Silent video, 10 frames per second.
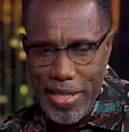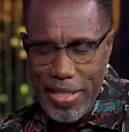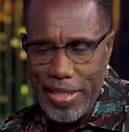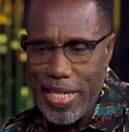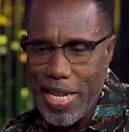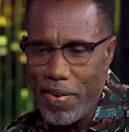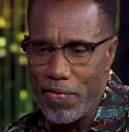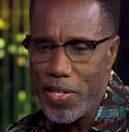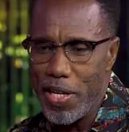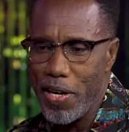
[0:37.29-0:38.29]
this
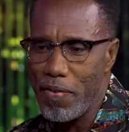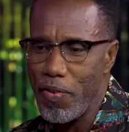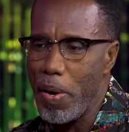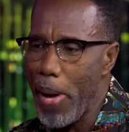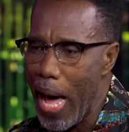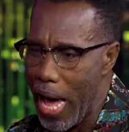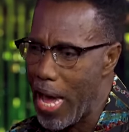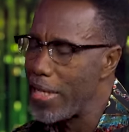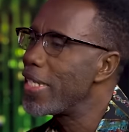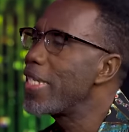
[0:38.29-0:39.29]
level of
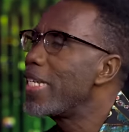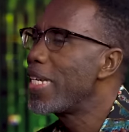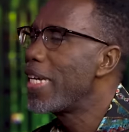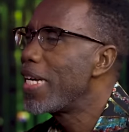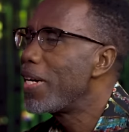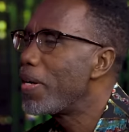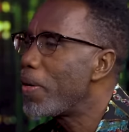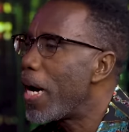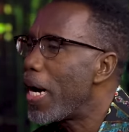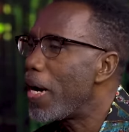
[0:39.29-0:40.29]
command
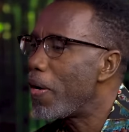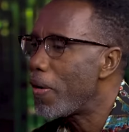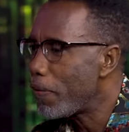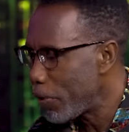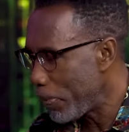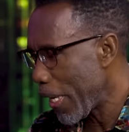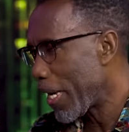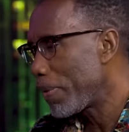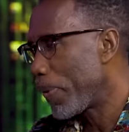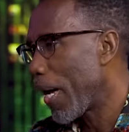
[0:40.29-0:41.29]
uh, of
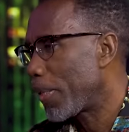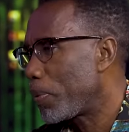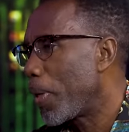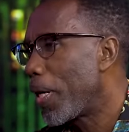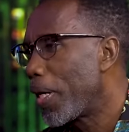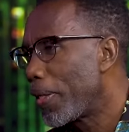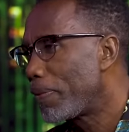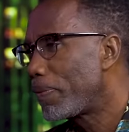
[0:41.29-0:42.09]
Jamaican patois?